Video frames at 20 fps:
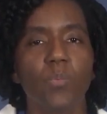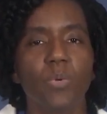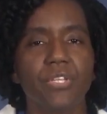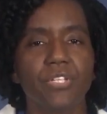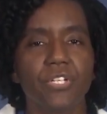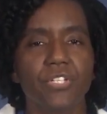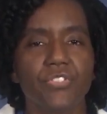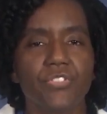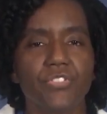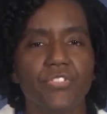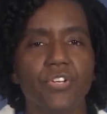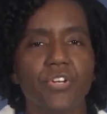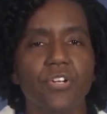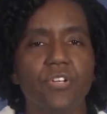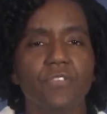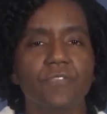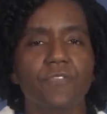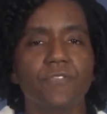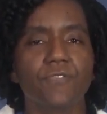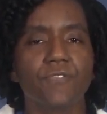with
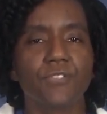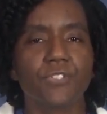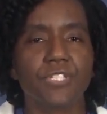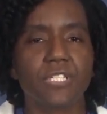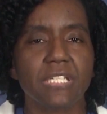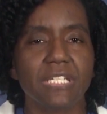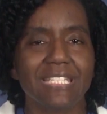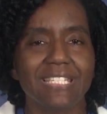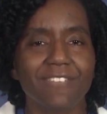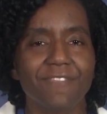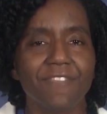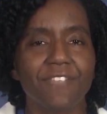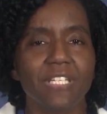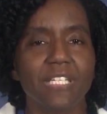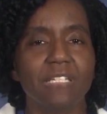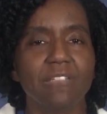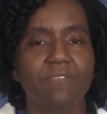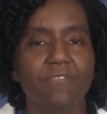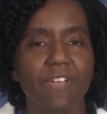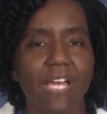concern for
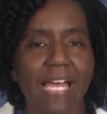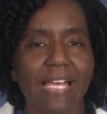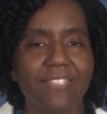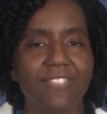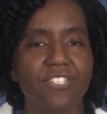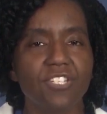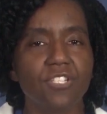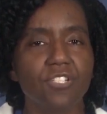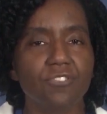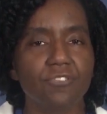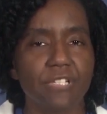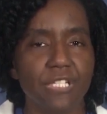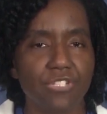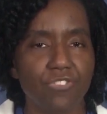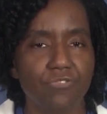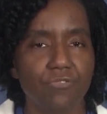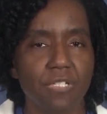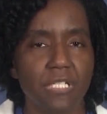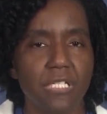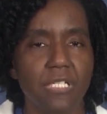significant vascular
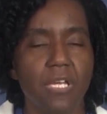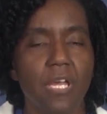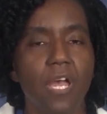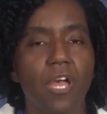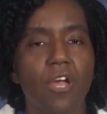injury,